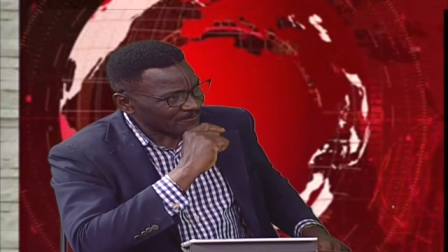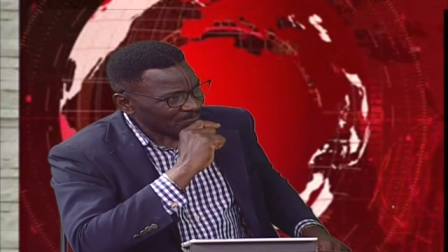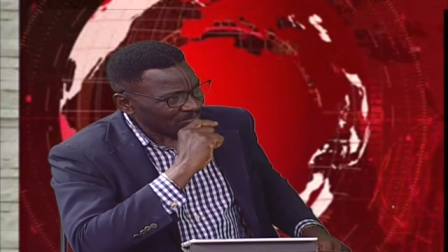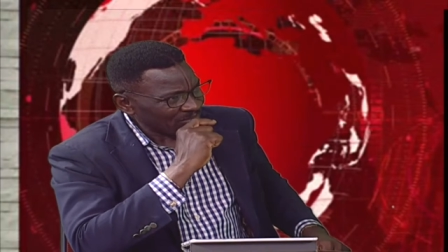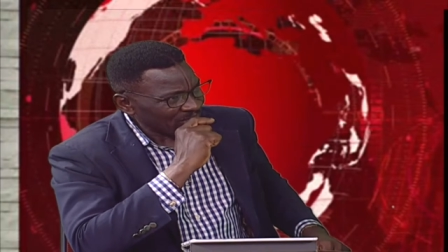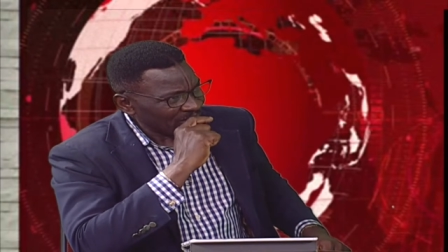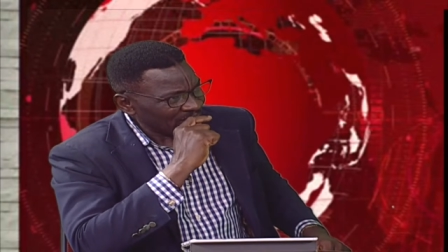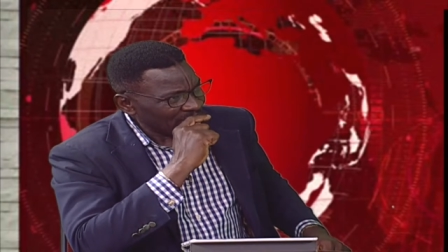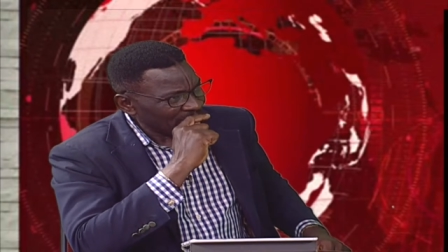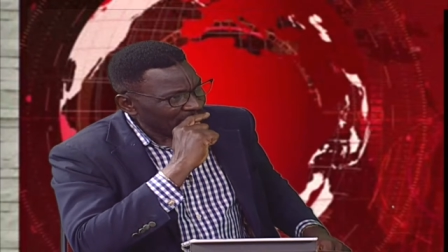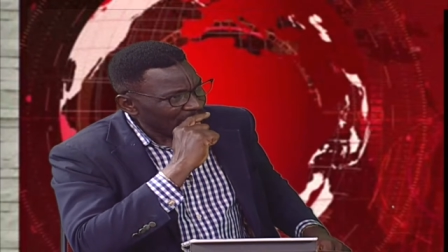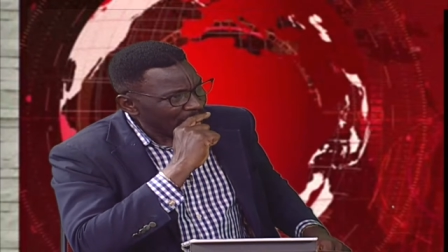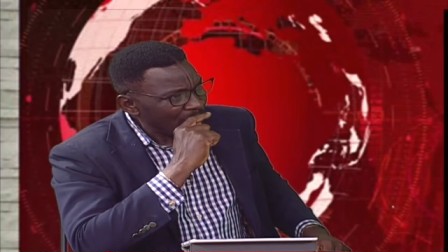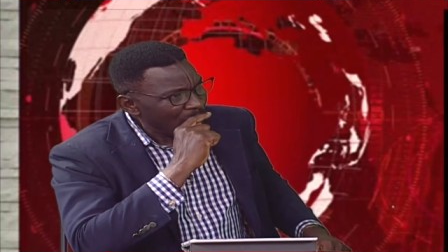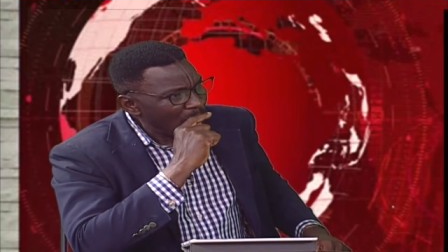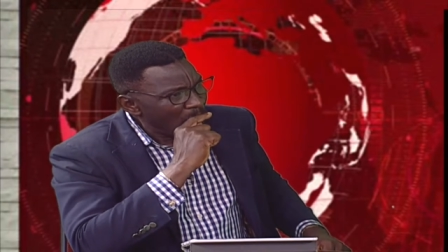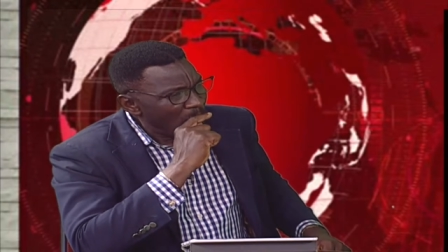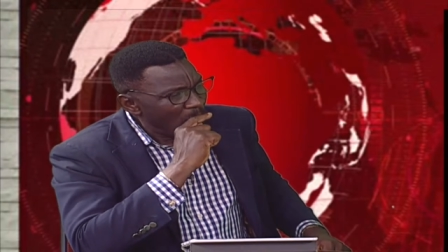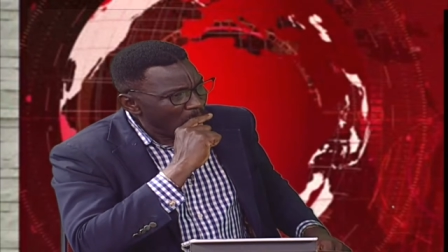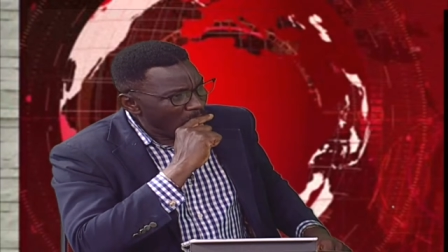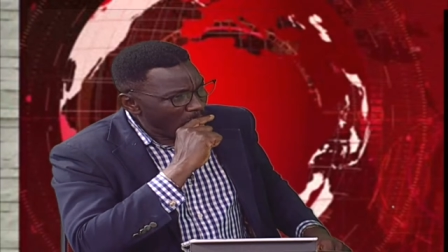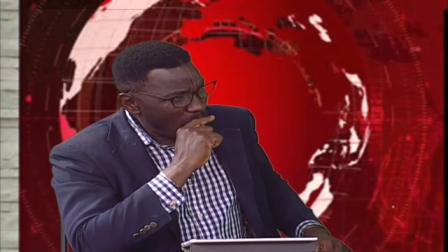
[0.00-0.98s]
Well,
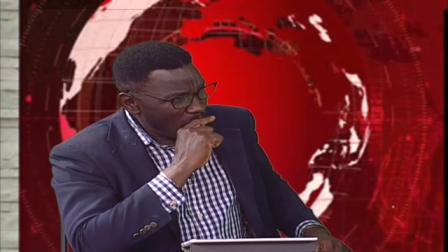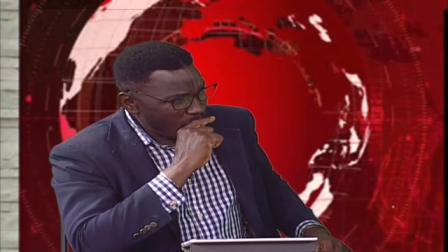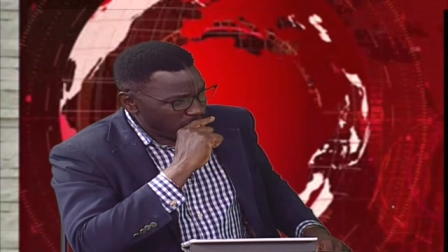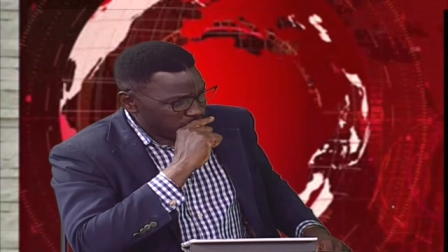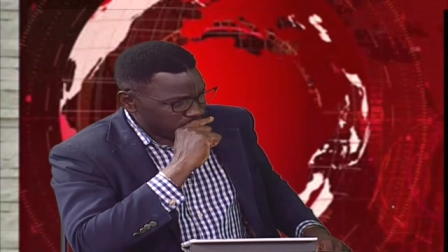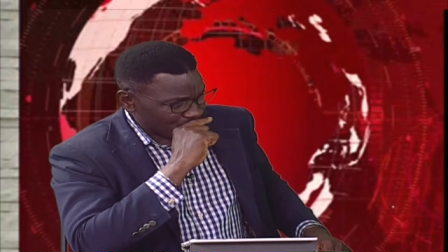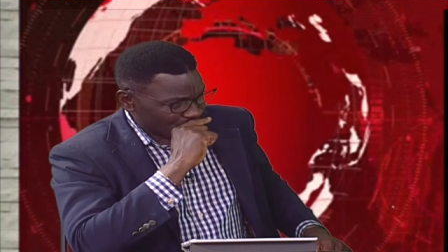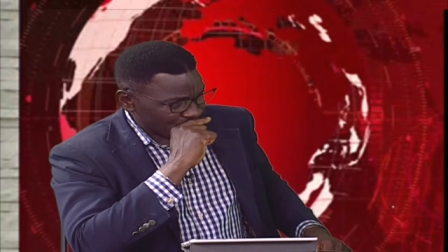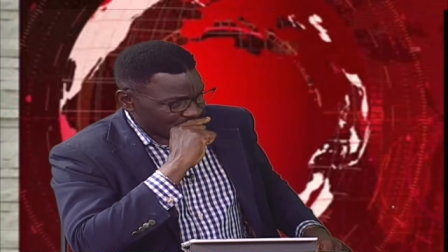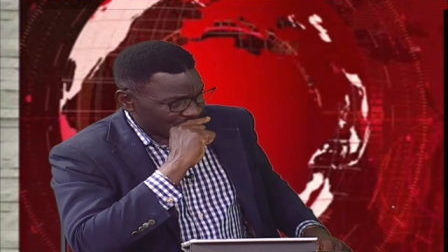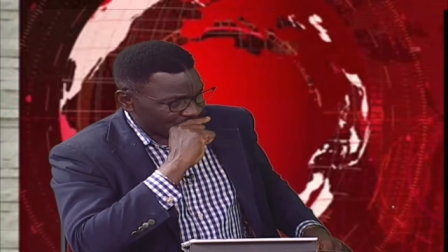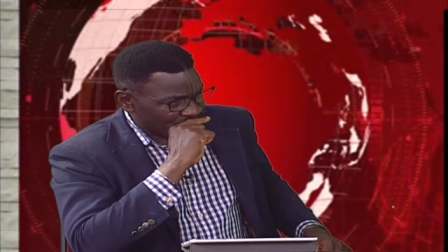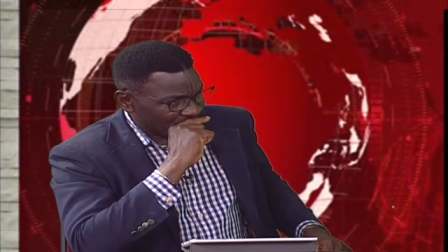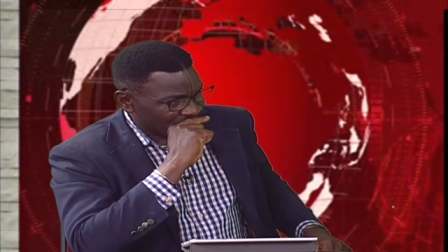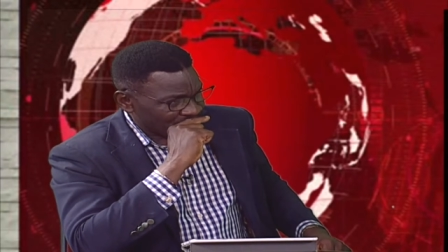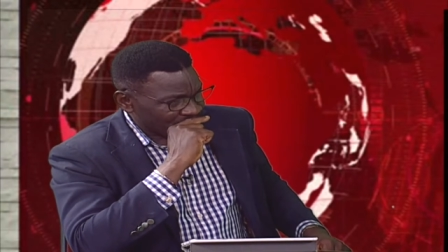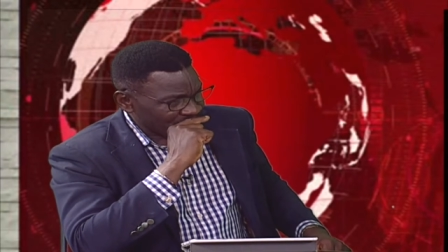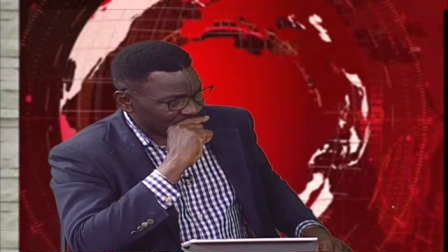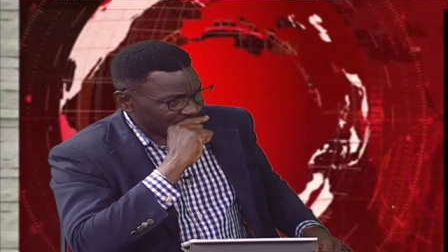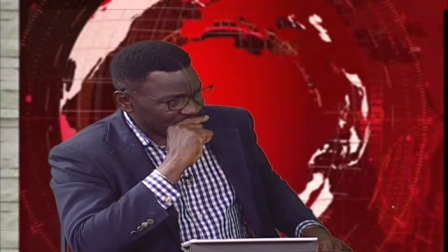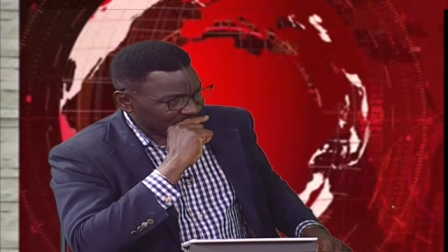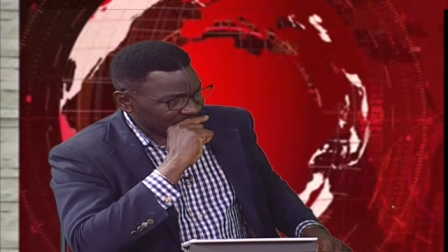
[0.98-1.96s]
primarily, I think
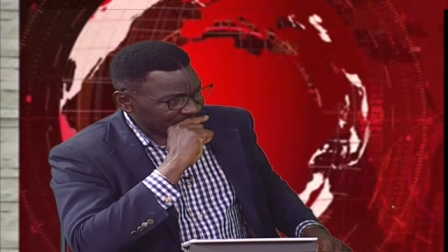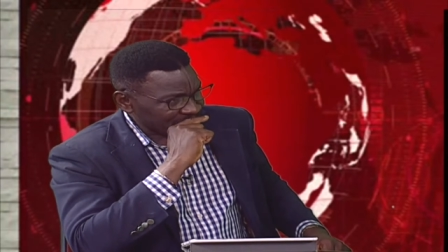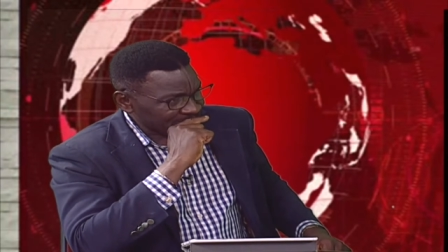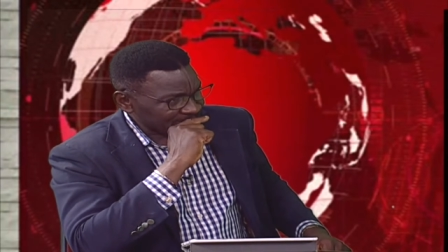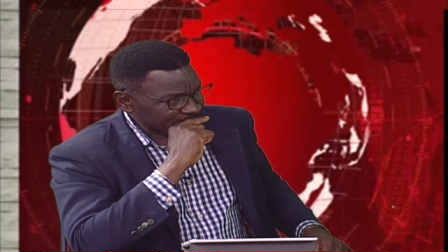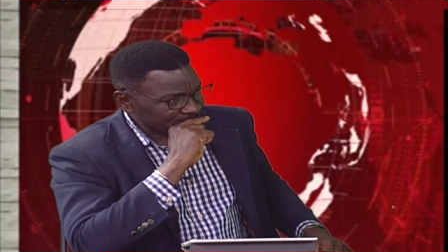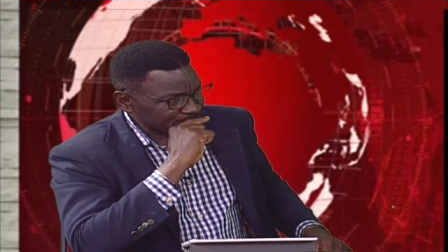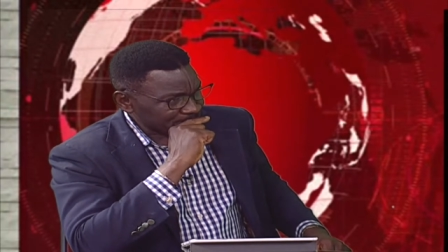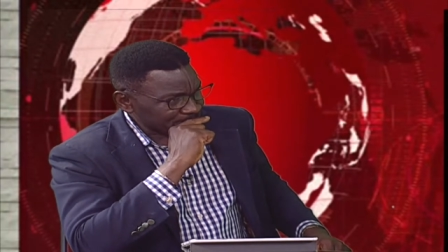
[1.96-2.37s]
um,